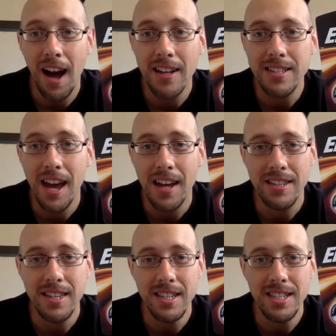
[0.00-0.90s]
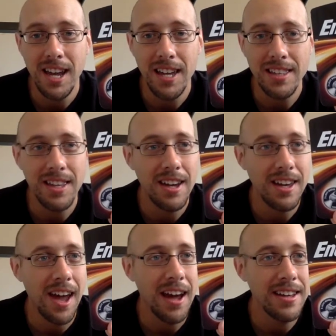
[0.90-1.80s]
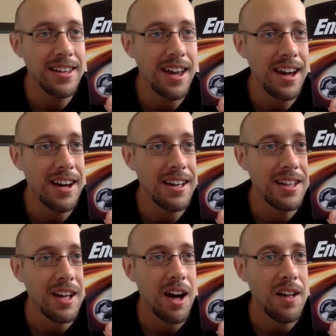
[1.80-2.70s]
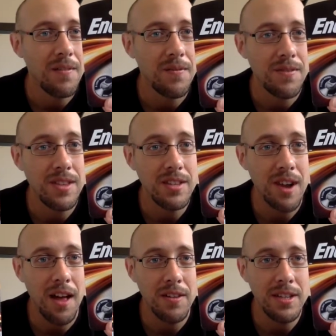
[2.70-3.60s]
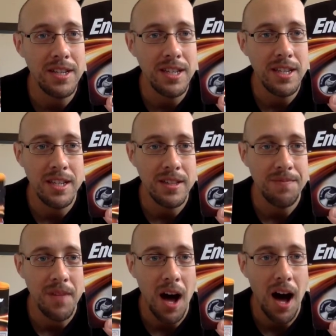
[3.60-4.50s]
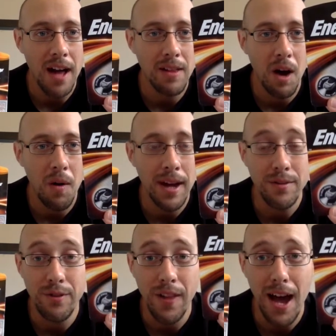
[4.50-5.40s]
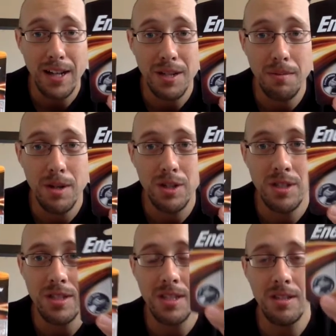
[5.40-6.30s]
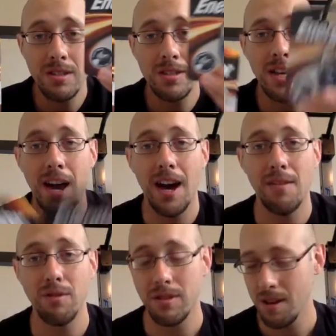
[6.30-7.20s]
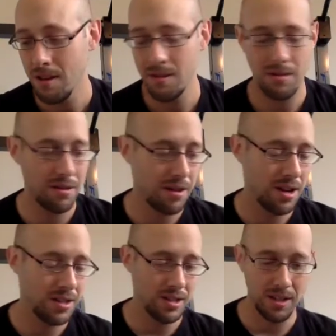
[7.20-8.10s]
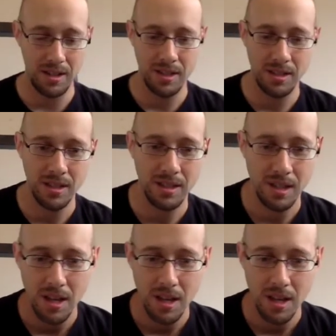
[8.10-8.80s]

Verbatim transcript: high-tech keychain light. Heck yeah. These are LED, high, low, and flash emergency. Good to have with you. Congratulations.